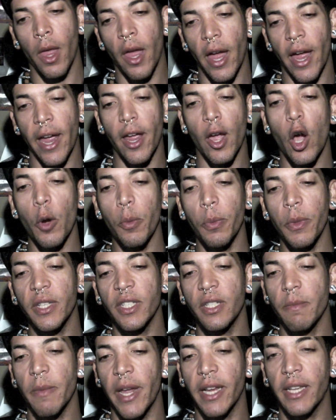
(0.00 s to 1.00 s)
I hope
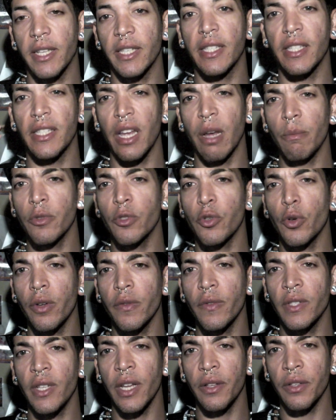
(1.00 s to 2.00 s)
this makes some sort of
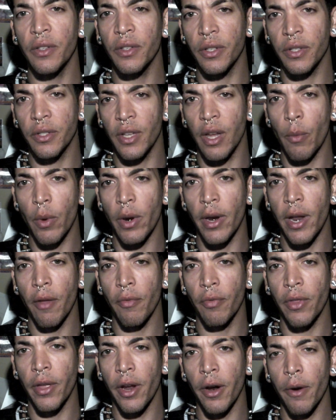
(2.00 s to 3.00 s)
sense to someone
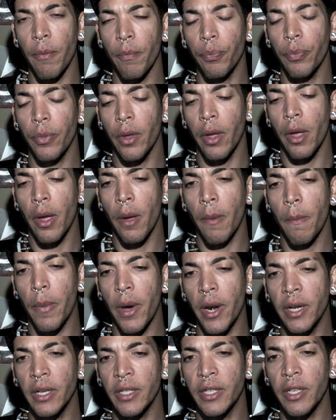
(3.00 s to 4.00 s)
out there, but
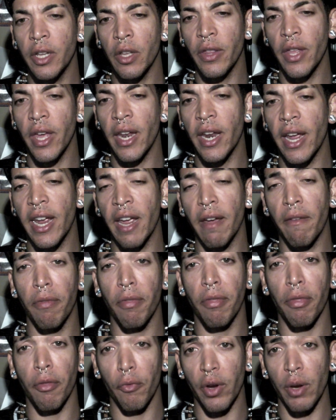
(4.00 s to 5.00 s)
until then I have
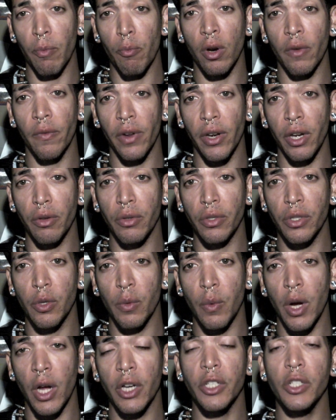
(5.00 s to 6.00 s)
three more videos to
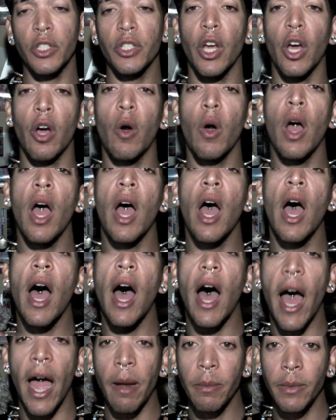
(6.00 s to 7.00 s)
watch, so
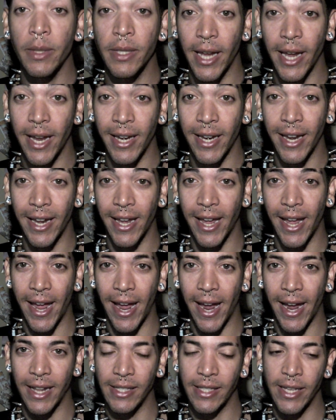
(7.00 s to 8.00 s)
I'm Zane, aka
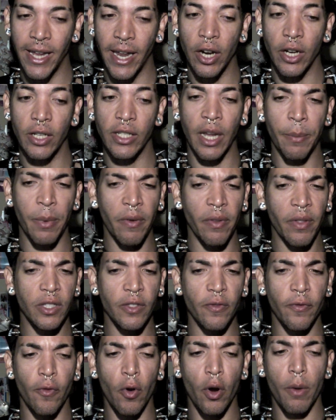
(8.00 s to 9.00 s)
heyitszaners. I'm giving this
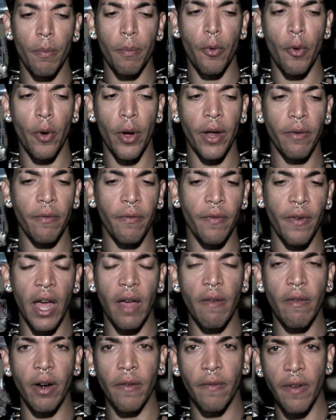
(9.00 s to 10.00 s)
4.5
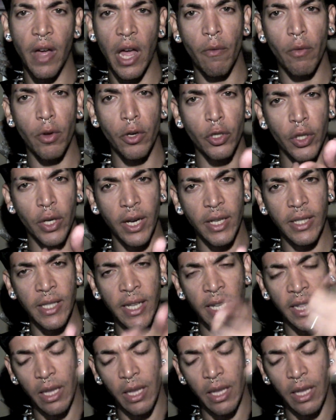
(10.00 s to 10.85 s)
out of 5. What you guys think?